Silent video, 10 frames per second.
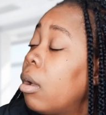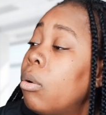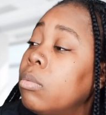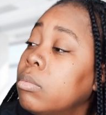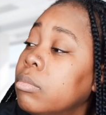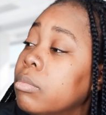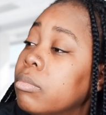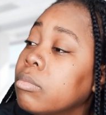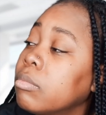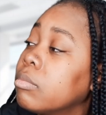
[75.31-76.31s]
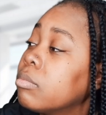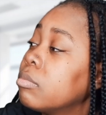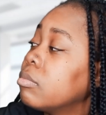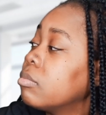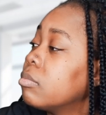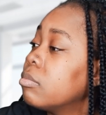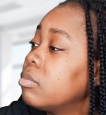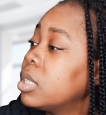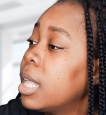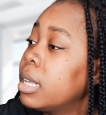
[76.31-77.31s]
door,
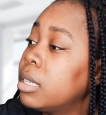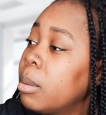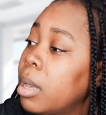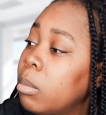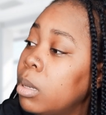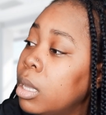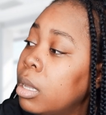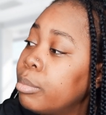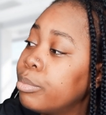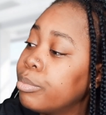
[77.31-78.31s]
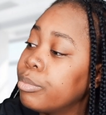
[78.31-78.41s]
snatch that baby up,